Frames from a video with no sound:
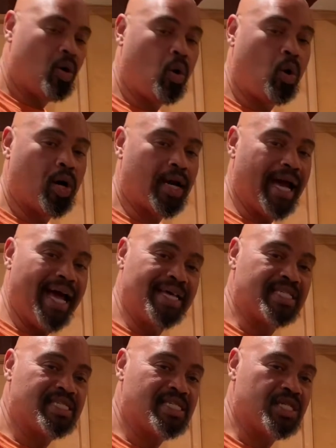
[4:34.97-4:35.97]
Or
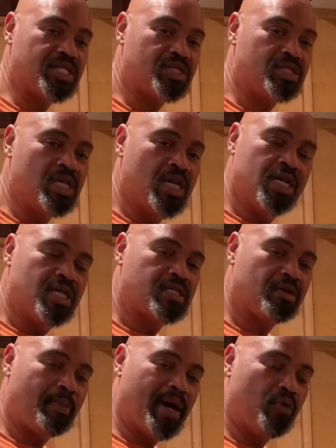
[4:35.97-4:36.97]
as
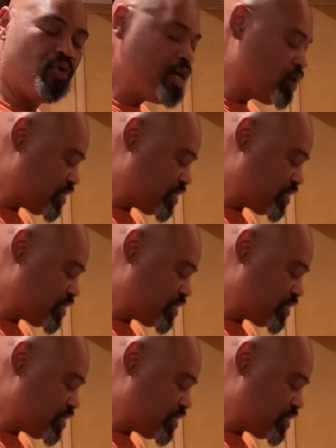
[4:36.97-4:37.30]
some of my real